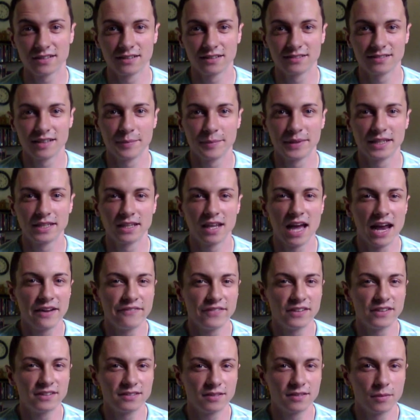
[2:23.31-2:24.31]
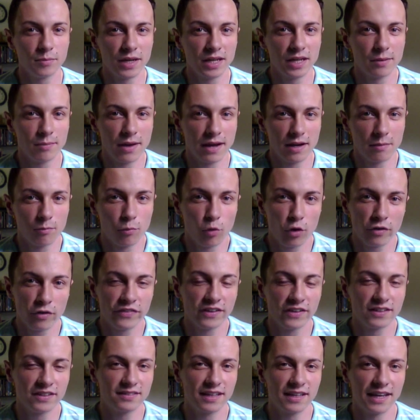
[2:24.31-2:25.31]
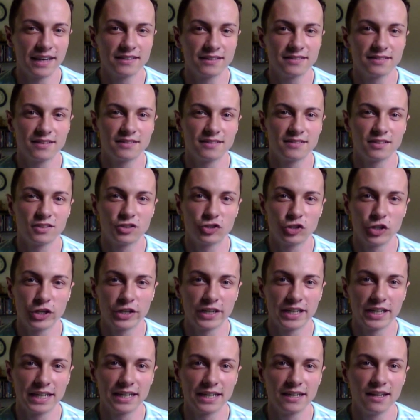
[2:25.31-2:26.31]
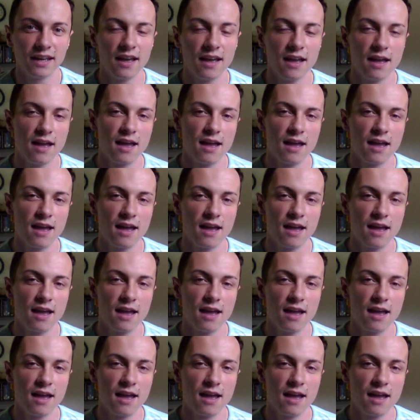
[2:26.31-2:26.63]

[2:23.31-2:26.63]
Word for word: Because, I mean, life is a big metamorphosis, it's a journey.